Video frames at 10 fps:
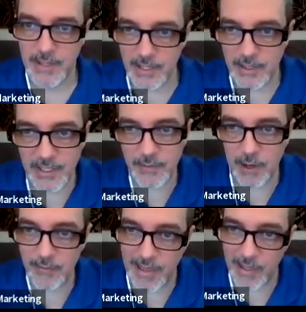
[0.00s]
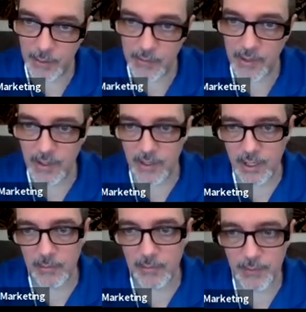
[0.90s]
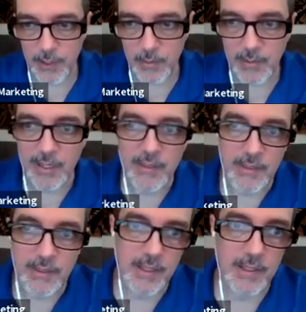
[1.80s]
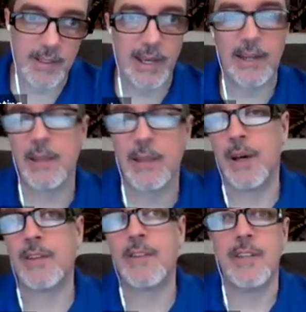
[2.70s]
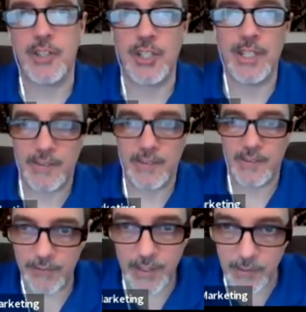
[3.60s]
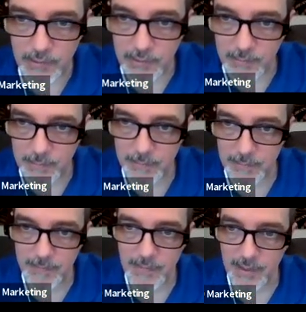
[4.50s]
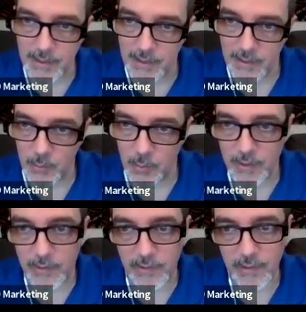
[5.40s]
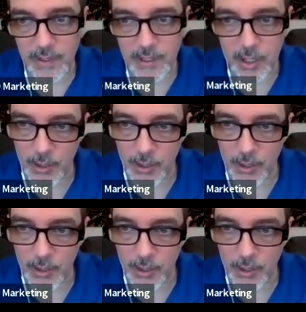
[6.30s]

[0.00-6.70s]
And then the default values come from the out-of-the-box sheet set fields. What's the